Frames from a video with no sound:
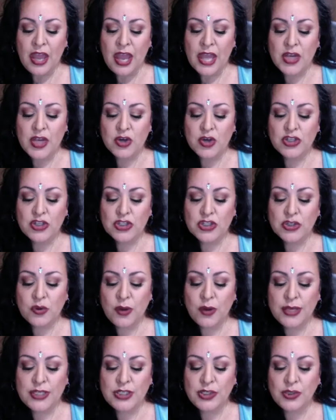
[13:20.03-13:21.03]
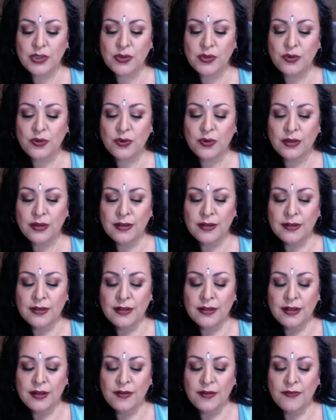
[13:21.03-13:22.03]
And you're just going to
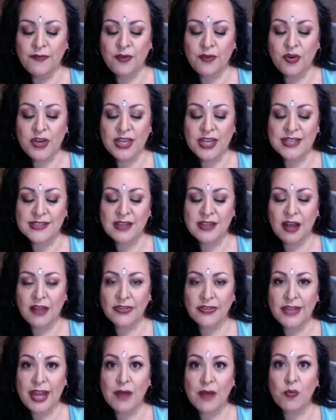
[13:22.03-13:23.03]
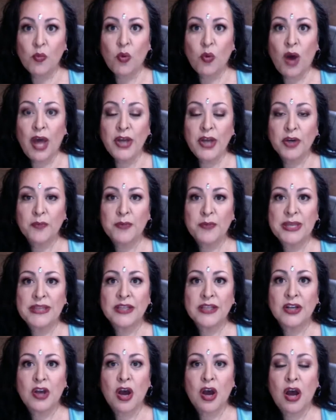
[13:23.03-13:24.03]
focus on that water being
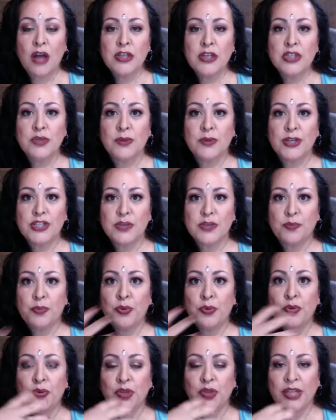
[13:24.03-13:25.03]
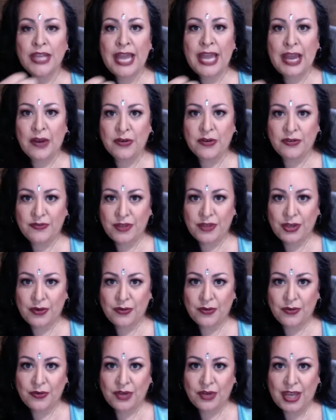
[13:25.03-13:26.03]
the conduit to pull it out of
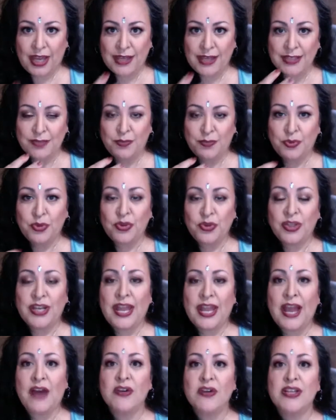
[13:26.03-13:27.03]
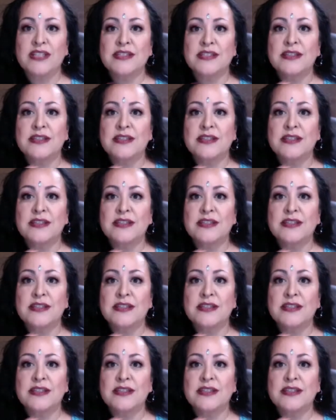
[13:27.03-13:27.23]
you, okay? To pull it out.